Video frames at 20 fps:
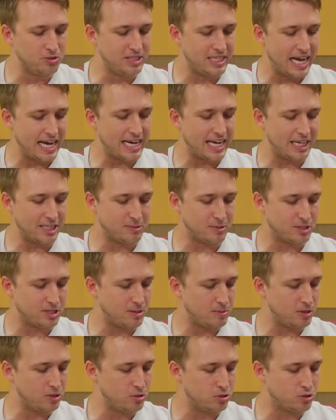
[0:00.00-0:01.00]
decades with
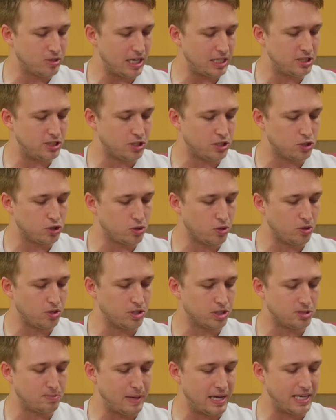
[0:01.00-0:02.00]
someone who tries to control
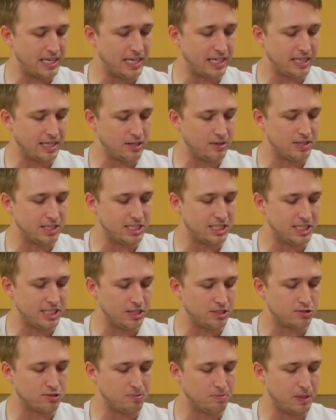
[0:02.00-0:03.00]
your spending and literally
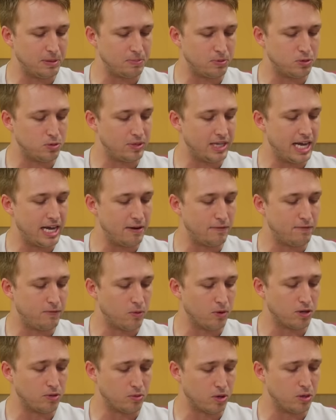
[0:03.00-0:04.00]
steals from people who can't
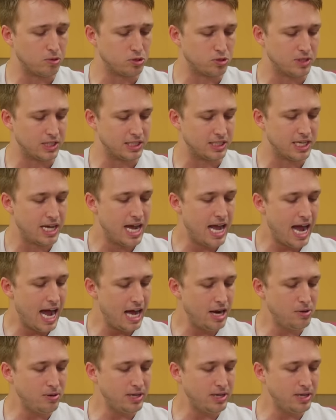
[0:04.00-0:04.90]
afford groceries? I